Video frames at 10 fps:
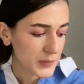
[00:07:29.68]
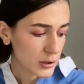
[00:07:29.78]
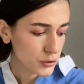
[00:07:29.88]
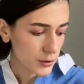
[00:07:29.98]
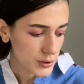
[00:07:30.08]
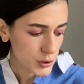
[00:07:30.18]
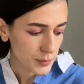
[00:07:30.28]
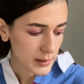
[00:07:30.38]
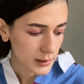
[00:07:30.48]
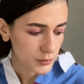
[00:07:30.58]
turns to
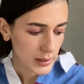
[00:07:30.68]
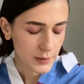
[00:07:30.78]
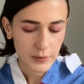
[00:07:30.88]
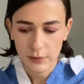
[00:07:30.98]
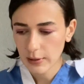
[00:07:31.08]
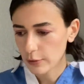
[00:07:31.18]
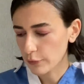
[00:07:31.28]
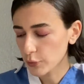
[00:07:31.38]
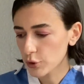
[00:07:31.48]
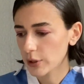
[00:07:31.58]
be the creative director
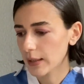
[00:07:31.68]
of Gucci,